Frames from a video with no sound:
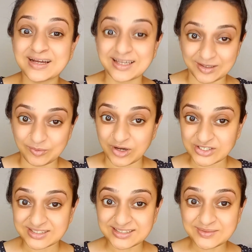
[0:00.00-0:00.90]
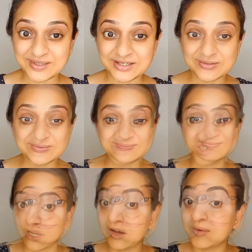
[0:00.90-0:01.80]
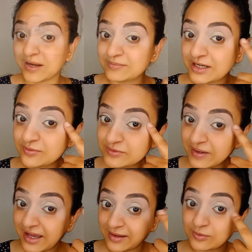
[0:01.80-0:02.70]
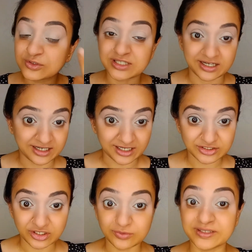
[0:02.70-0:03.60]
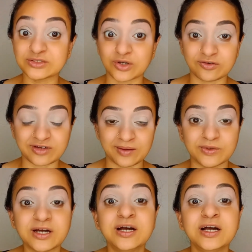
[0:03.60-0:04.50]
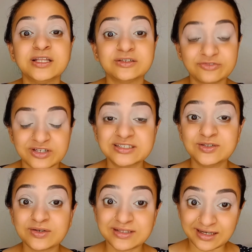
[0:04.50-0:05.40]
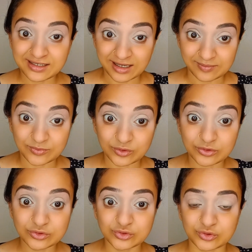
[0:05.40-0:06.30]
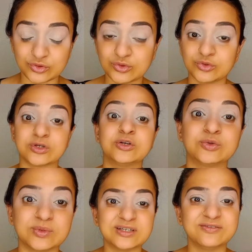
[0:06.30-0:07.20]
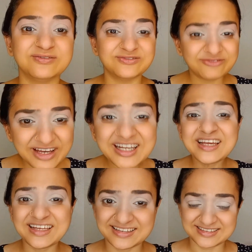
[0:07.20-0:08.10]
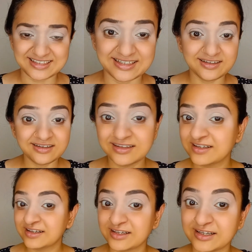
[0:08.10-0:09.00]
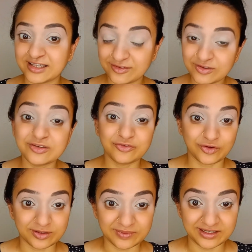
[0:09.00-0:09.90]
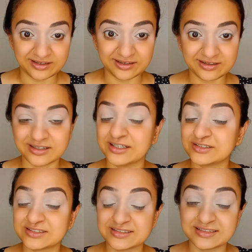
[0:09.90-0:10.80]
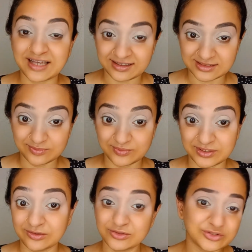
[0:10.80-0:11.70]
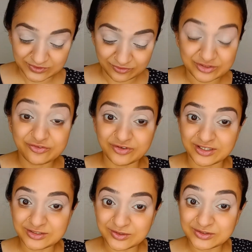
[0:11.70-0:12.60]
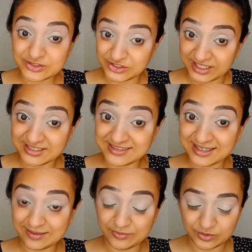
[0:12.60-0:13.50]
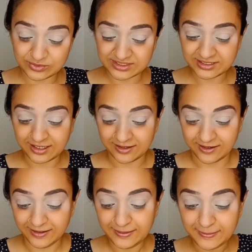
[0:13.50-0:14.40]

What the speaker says: keep watching this video. So now I'm done with my eyebrows and eyeshadow base off camera. The first look that I'm going to show you, you can do it very easily even if you're a beginner. It's that simple. For the first look, the shades that I'm using are,